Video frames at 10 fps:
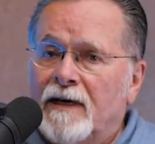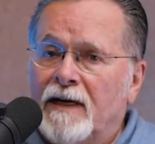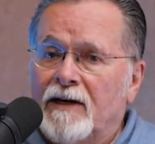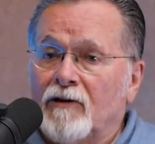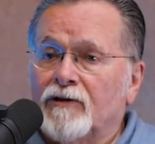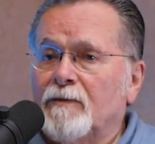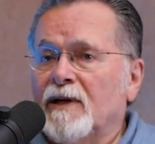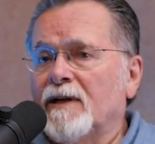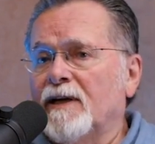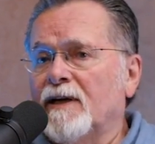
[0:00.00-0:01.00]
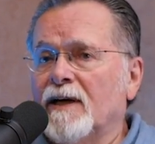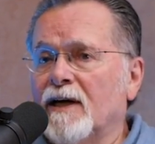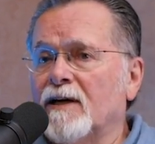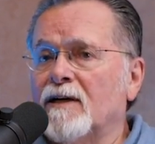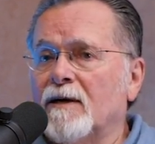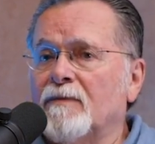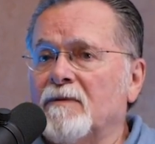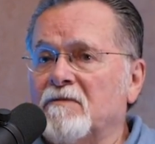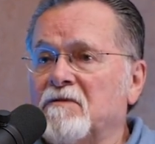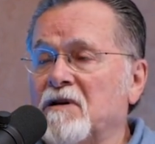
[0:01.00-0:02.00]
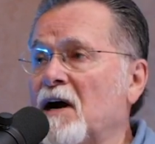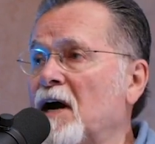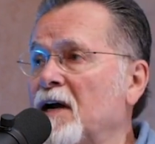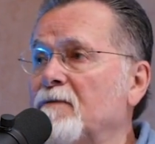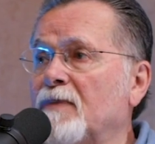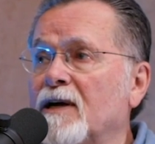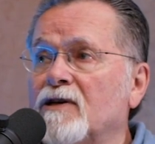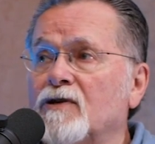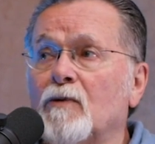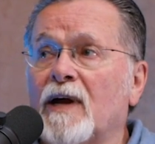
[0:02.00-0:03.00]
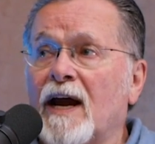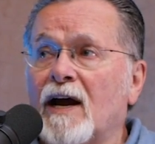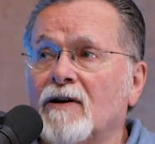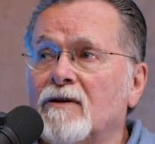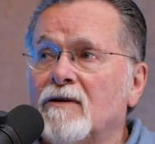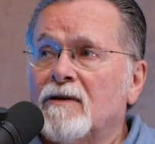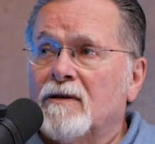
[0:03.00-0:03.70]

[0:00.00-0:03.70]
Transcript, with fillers: and he ultimately ended up dying by his own hand,